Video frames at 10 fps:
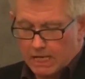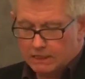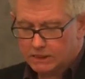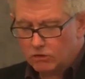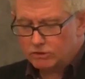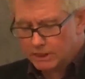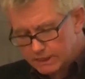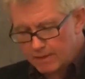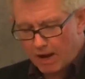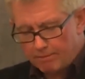So, to
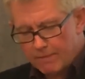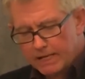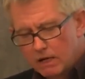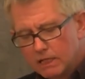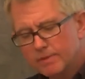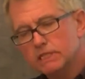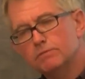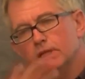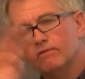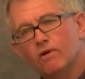sum up, my argument has
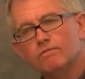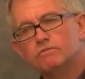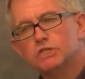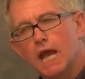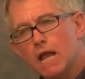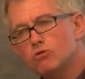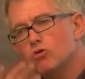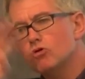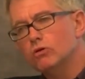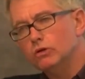been of a
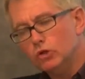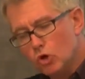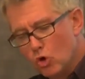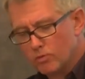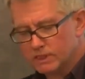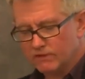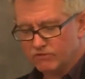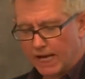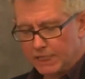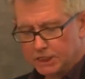general normative
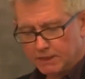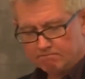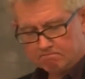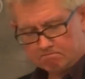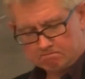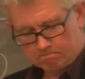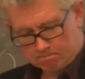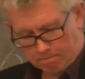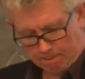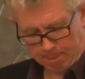nature.
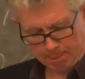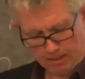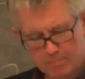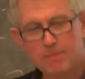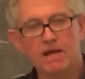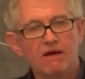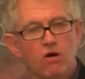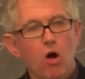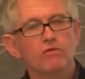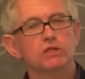Maybe I've
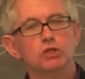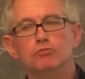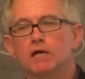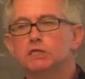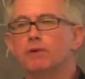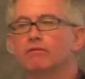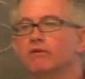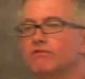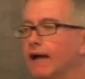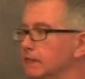hovered too much about the
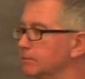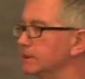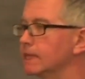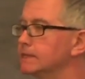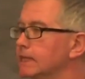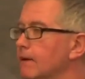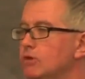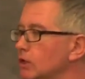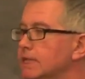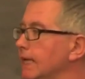facts, but as I said, I'm
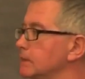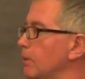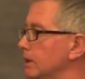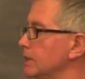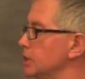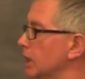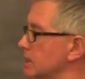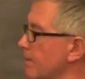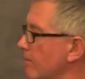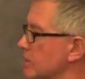not an expert in
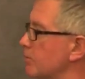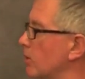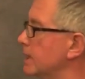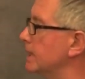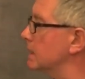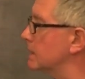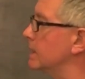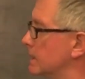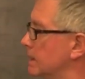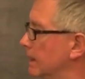journalism. I'm responding as a
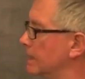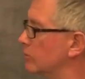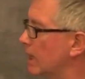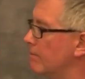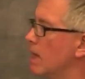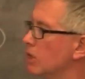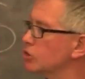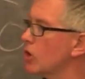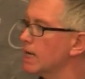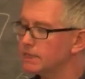citizen. That's what I'm
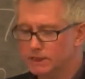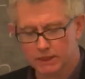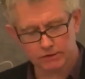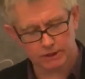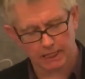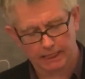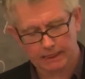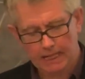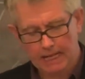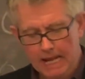trying to do tonight.
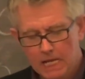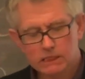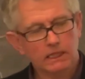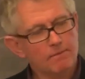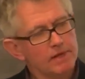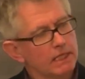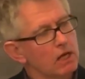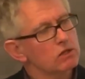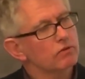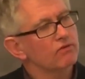So let me
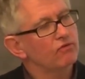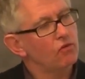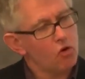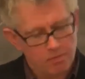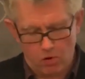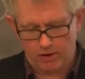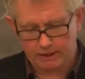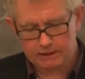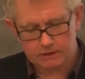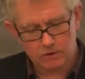close with 4
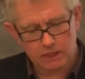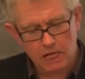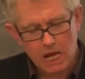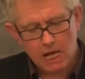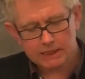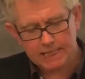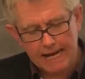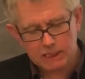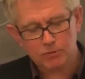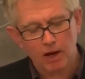points that
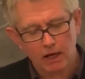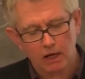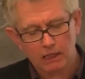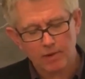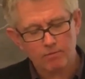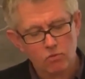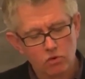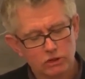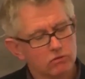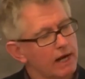attach my argument
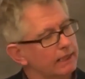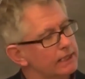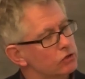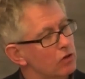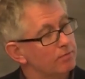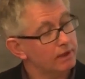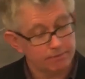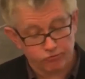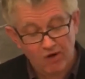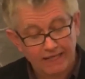more directly to a
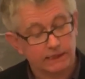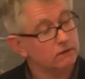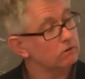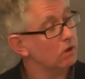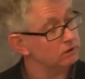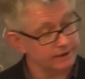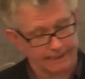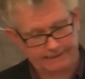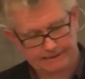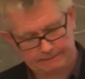practical
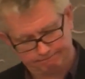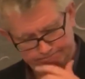context.